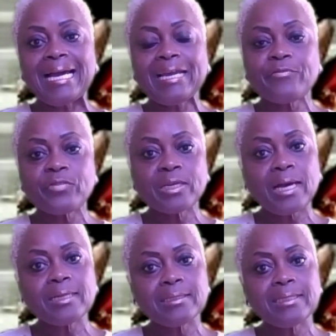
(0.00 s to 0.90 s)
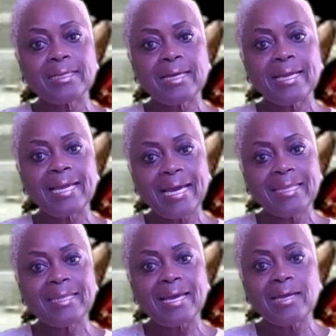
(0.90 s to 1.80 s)
I had forgotten that I
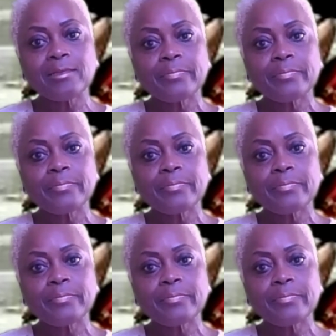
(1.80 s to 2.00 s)
had that.